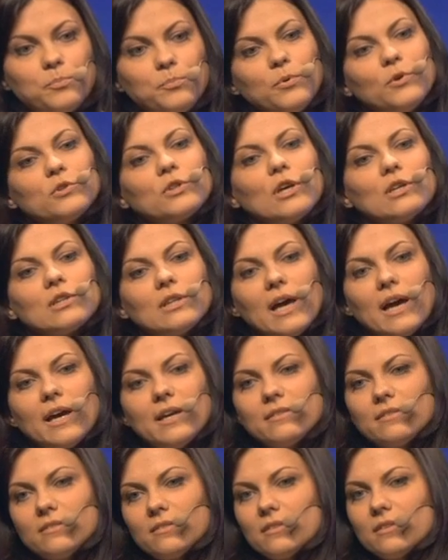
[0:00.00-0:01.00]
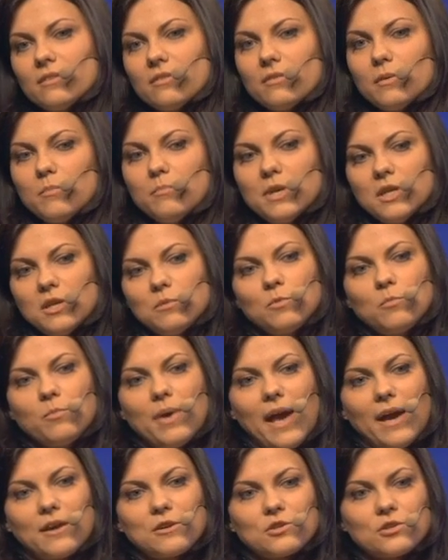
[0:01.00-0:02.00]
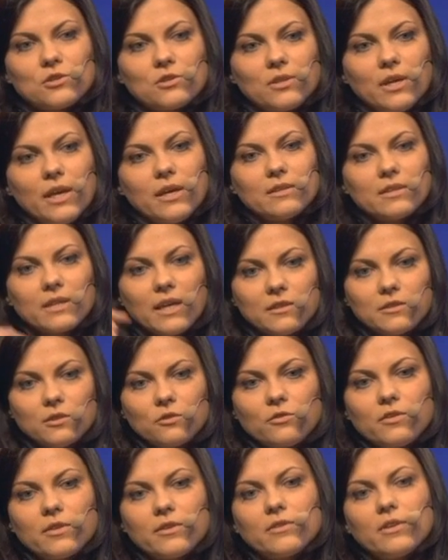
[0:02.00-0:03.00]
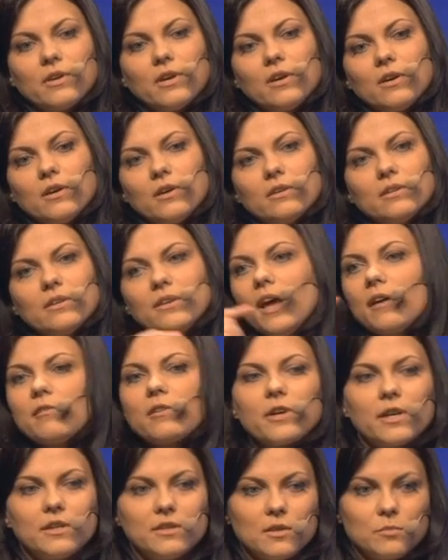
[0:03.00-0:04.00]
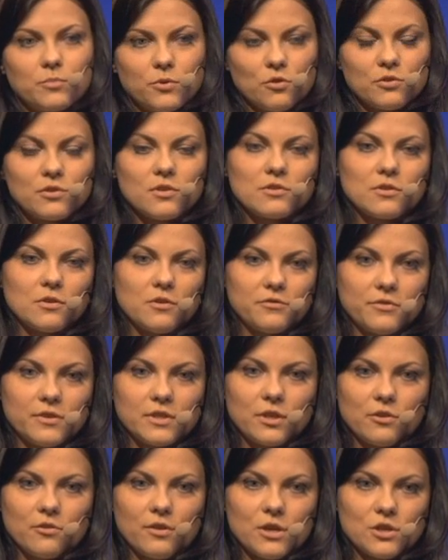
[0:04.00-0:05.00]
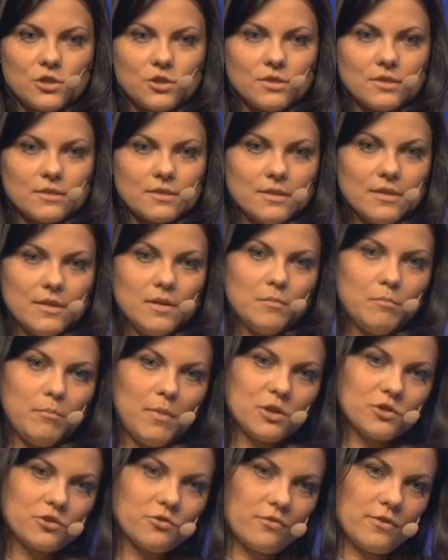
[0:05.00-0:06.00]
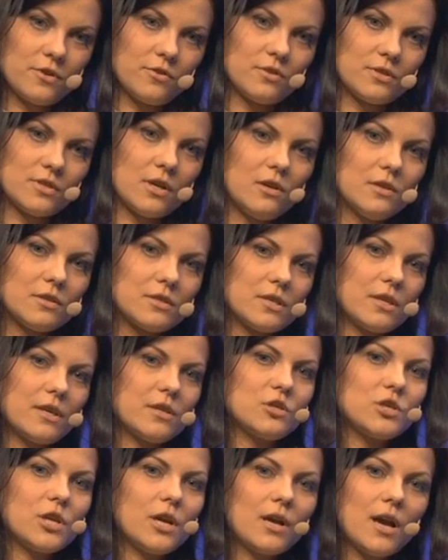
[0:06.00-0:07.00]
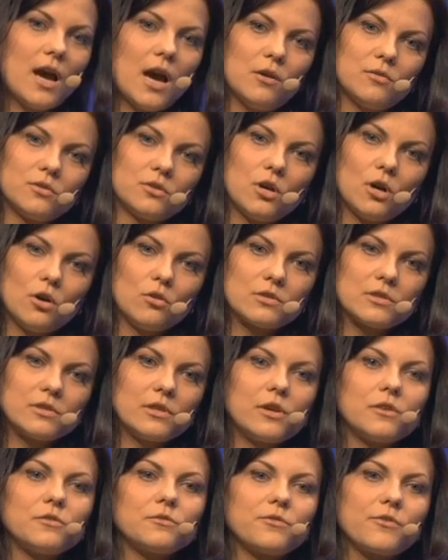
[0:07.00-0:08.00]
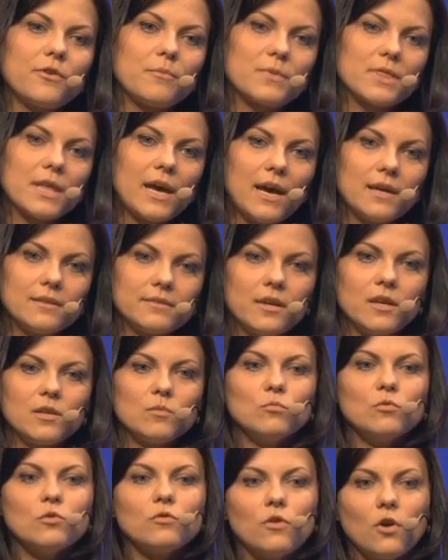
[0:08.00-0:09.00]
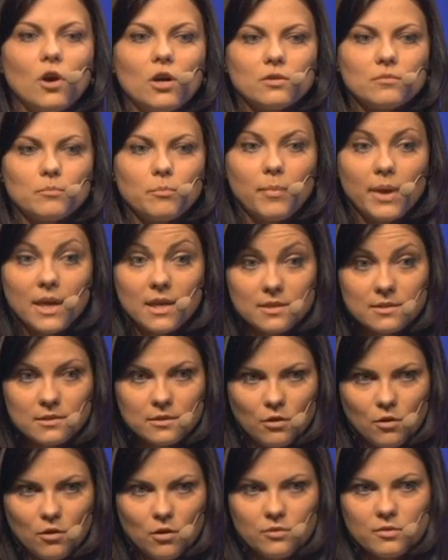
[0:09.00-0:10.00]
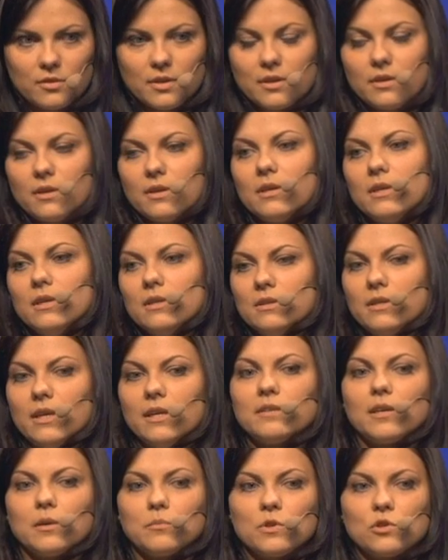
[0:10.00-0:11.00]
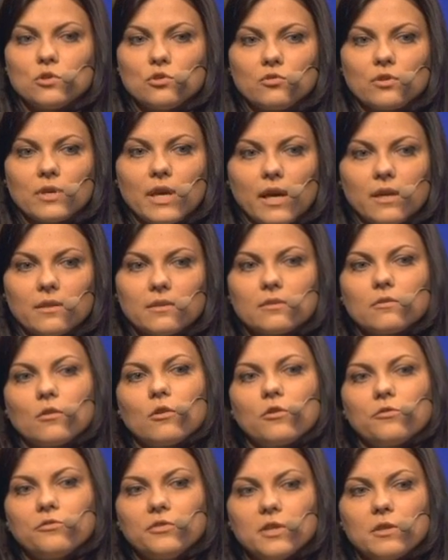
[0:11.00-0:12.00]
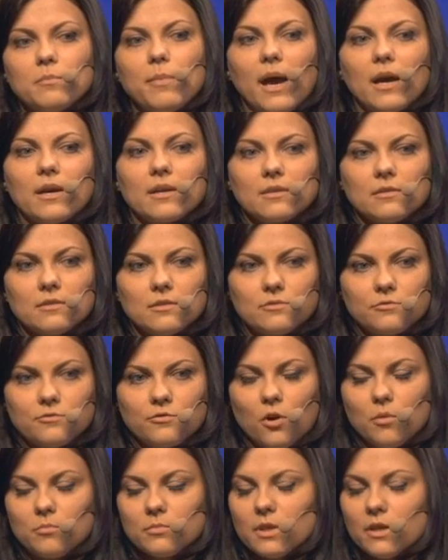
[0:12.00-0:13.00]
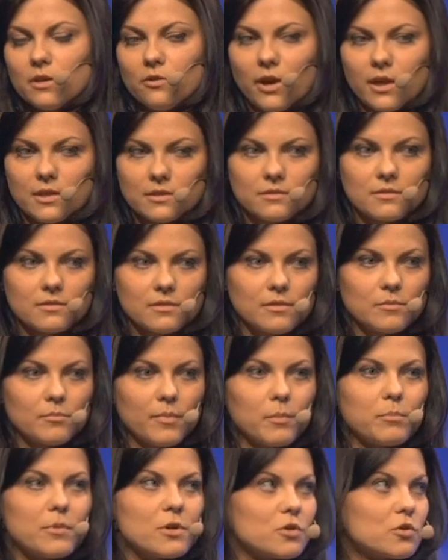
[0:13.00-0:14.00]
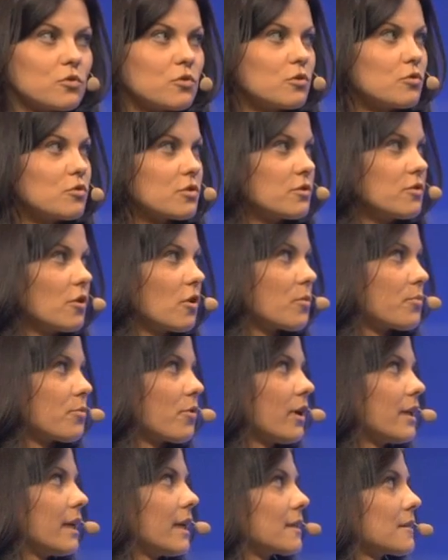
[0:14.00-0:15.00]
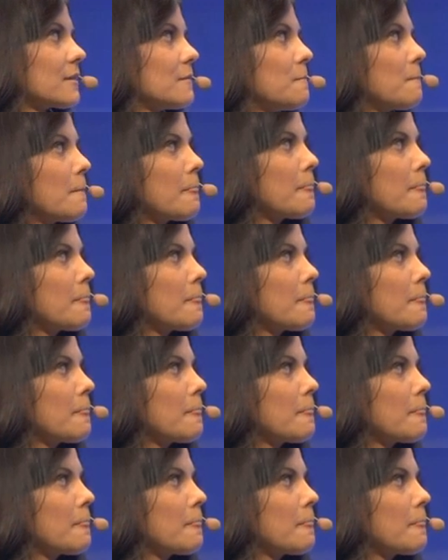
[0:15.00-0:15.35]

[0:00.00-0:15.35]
put online the minimum action and get into the never-ending process of iterations. Measure the results, check how it goes, learn from that, and move on based on the data which you get or feedback from direct members who use your product.